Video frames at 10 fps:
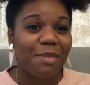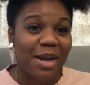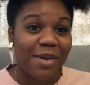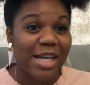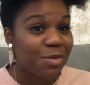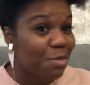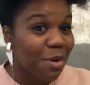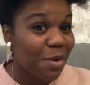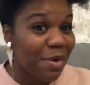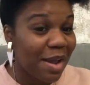graduate
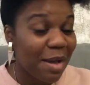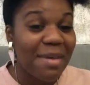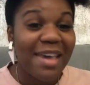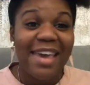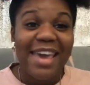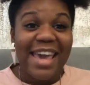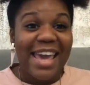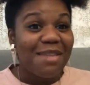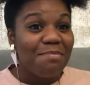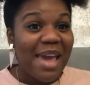program
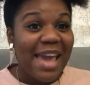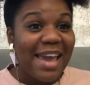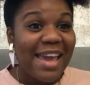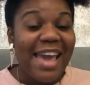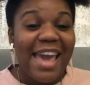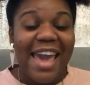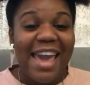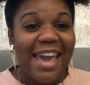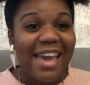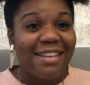in may
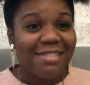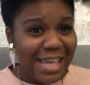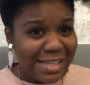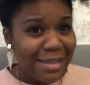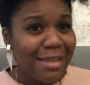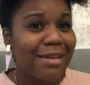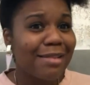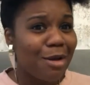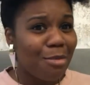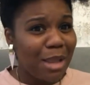and things are looking
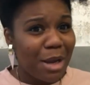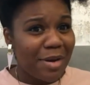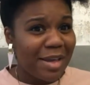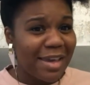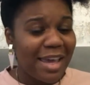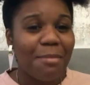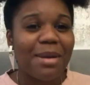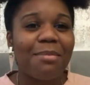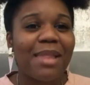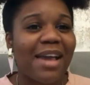a little blurry again
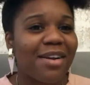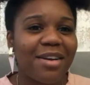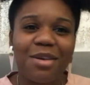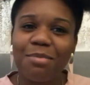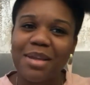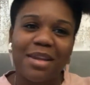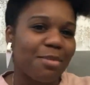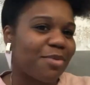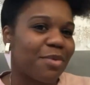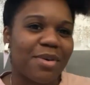but i'm like girl you've been here
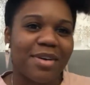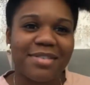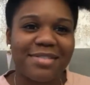before